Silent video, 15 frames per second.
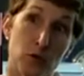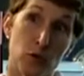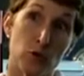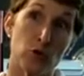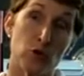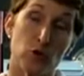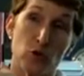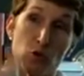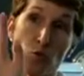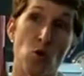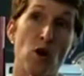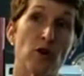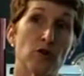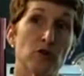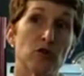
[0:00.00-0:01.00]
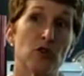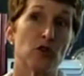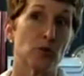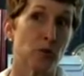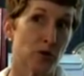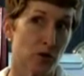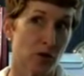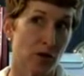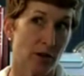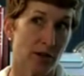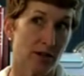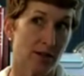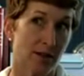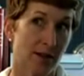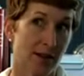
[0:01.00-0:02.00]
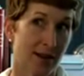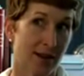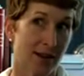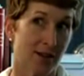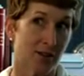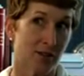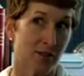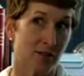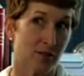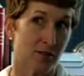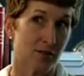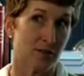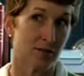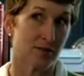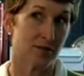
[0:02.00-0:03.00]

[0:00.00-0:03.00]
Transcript: due to those waters that are returning to the high latitudes.